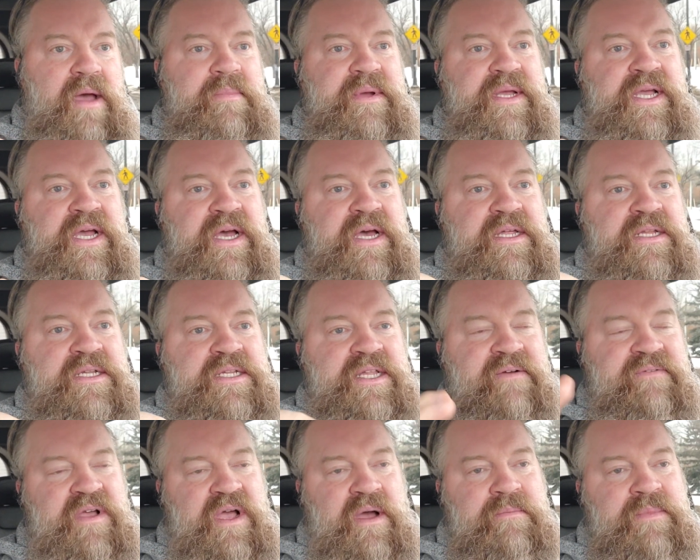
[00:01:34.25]
because
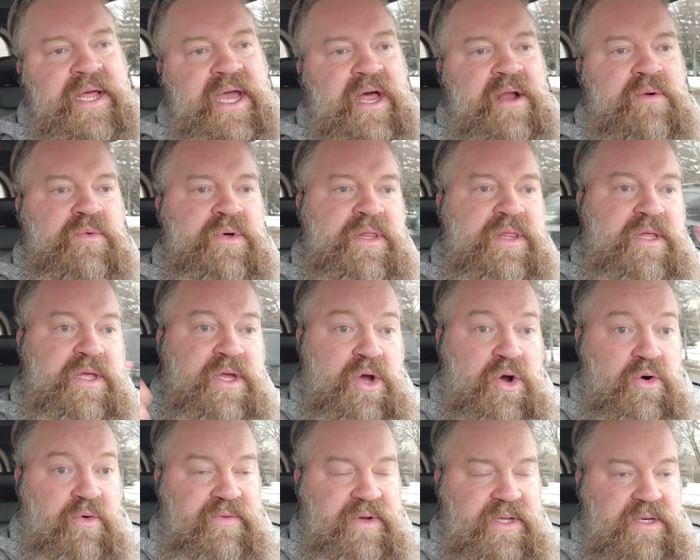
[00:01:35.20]
they've come down with
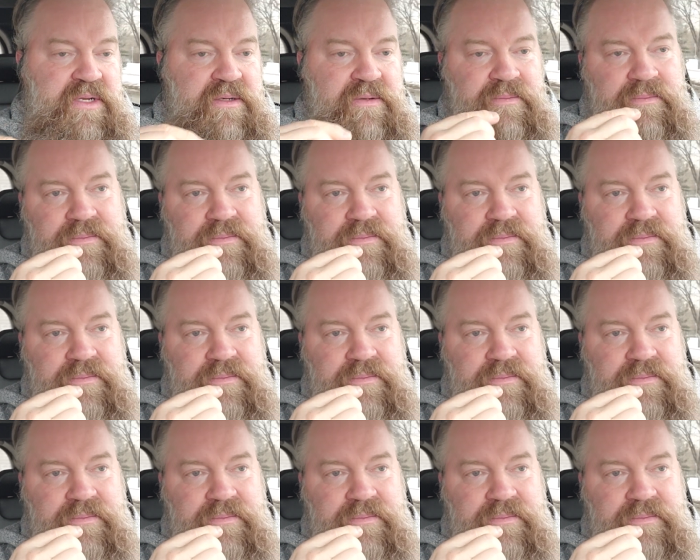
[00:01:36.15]
COVID.